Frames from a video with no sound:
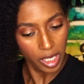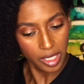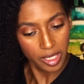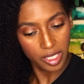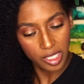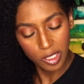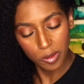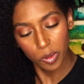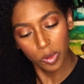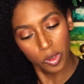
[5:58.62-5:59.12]
at
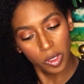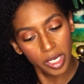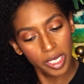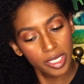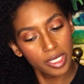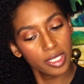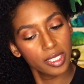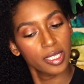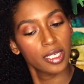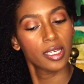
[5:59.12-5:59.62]
this
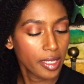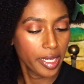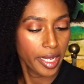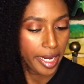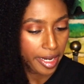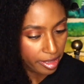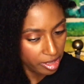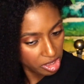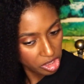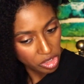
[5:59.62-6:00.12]
point, the
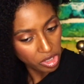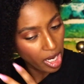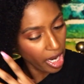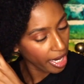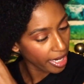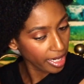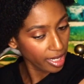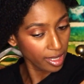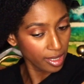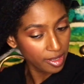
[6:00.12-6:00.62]
hair is
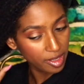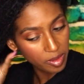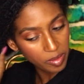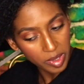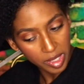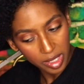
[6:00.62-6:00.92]
dried a little